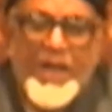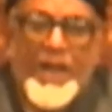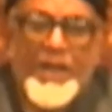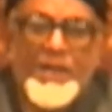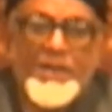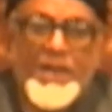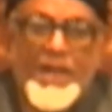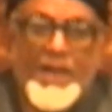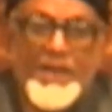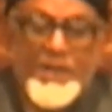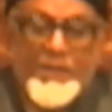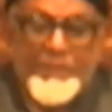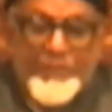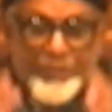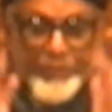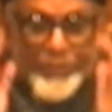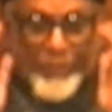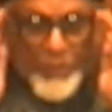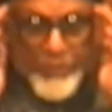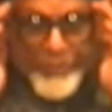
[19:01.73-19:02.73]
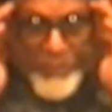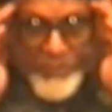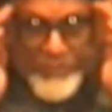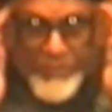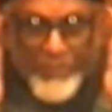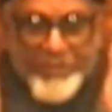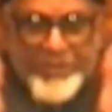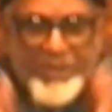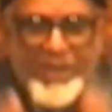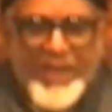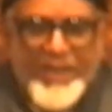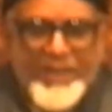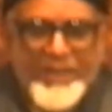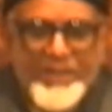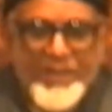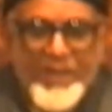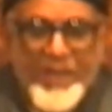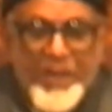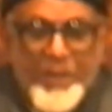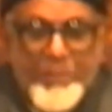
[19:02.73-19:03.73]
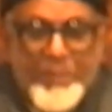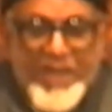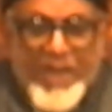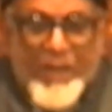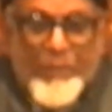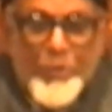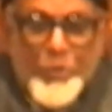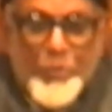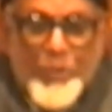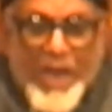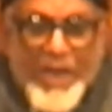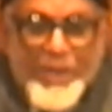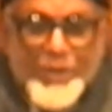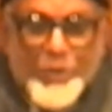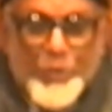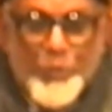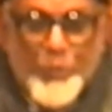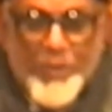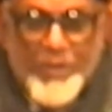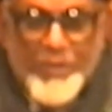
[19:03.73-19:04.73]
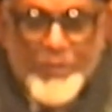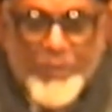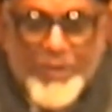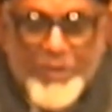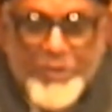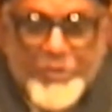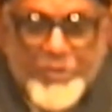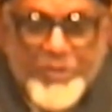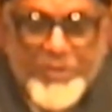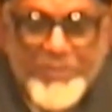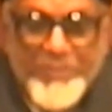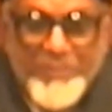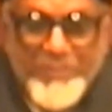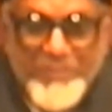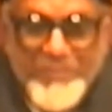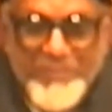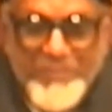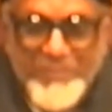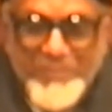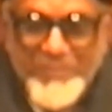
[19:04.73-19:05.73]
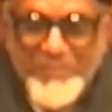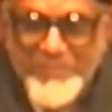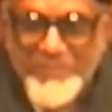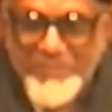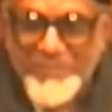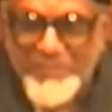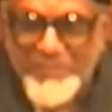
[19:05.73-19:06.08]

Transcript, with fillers: He said, yeah, Ali, I never thought on those lines. But I want to ask you one question.